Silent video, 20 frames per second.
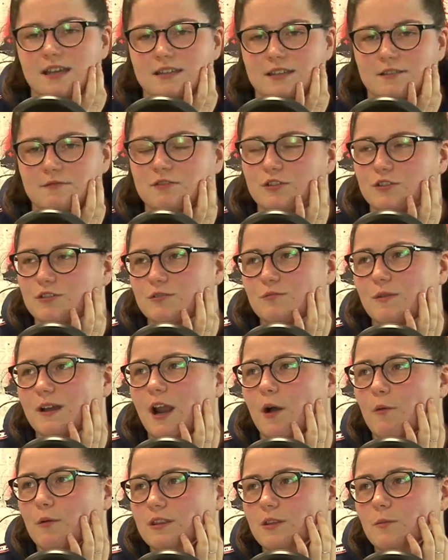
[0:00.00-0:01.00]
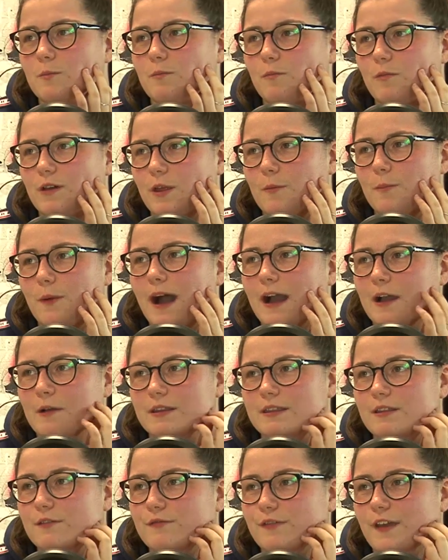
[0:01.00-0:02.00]
they sort of went out with a bang
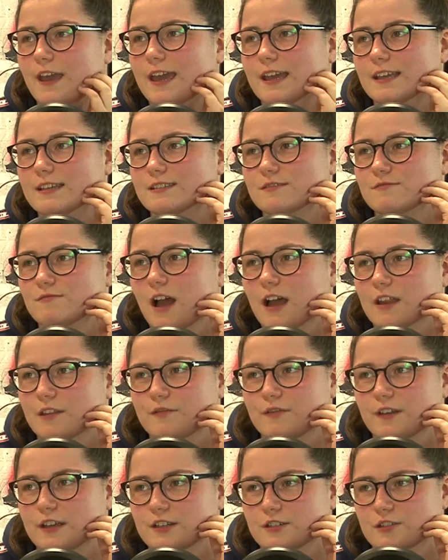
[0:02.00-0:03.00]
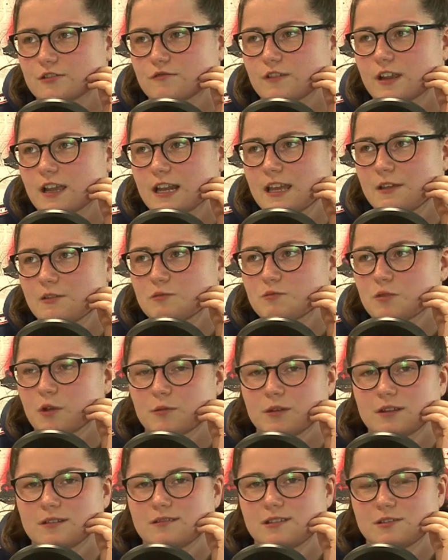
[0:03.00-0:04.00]
with the first round of fixtures. Really, it was
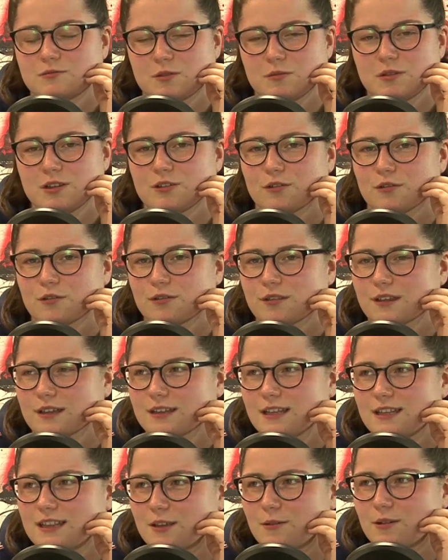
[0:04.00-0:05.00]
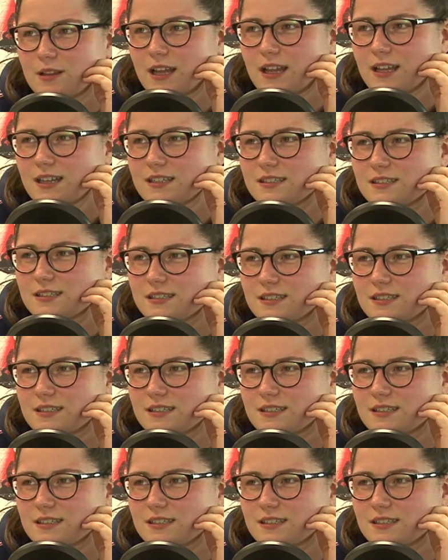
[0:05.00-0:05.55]
probably a good thing that they were last.